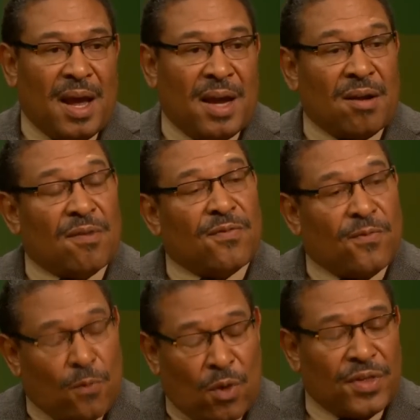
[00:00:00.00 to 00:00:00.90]
and our
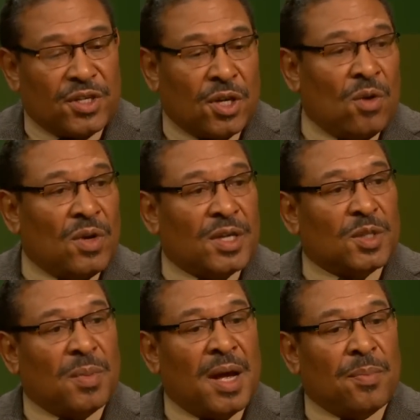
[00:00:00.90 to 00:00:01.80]
fourth show
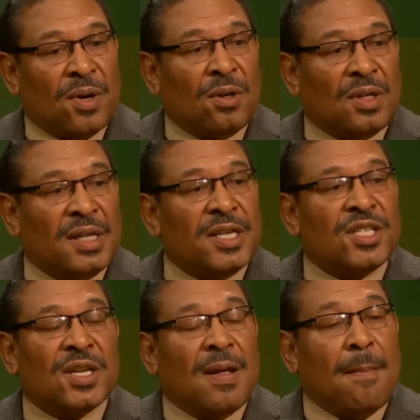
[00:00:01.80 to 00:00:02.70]
is by Pearl
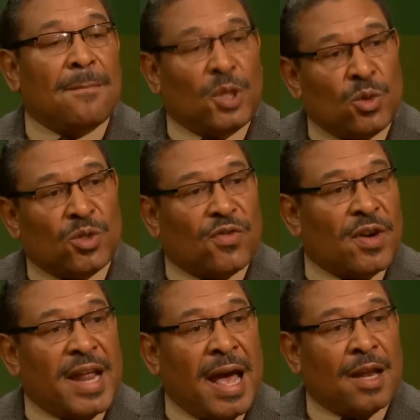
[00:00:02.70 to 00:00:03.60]
Cleage, Blues
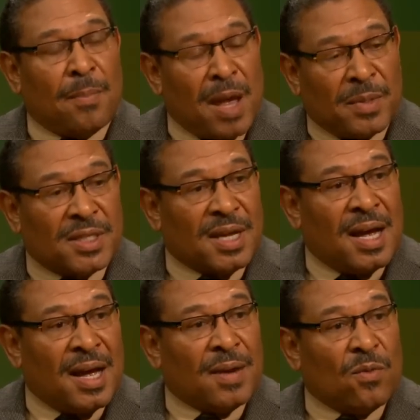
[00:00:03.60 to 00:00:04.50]
for an Alabama
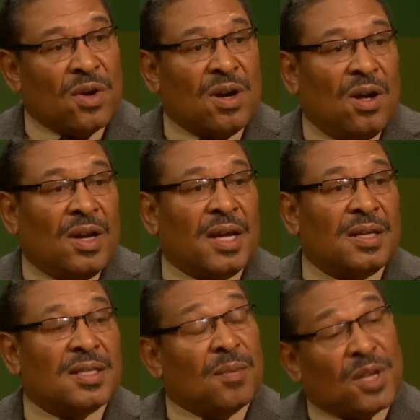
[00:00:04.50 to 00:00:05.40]
Sky. We're calling
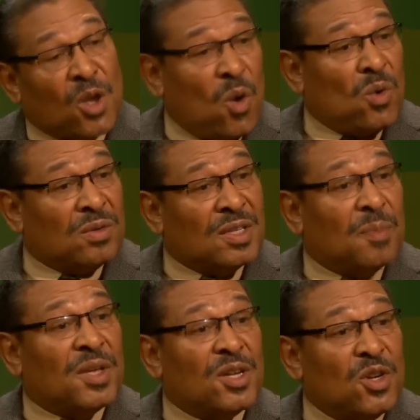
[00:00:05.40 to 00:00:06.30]
it something old,
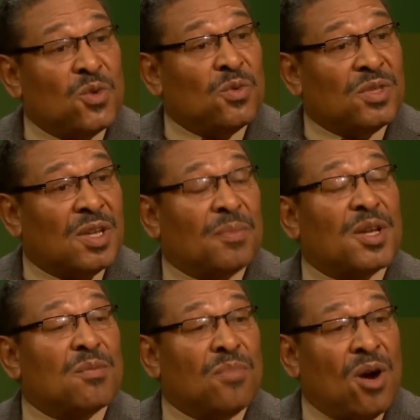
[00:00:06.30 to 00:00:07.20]
something new,
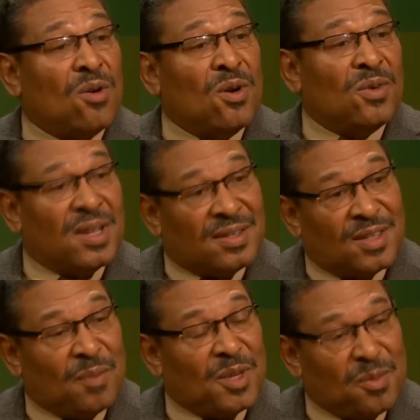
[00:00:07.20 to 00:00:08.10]
something borrowed, and
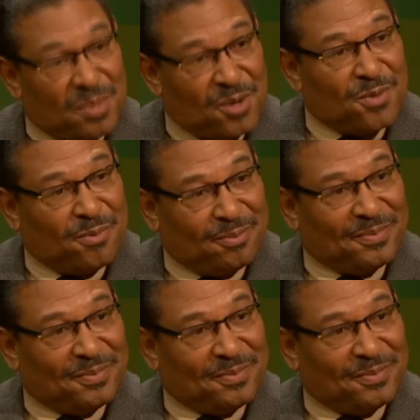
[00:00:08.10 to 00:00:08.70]
something blue.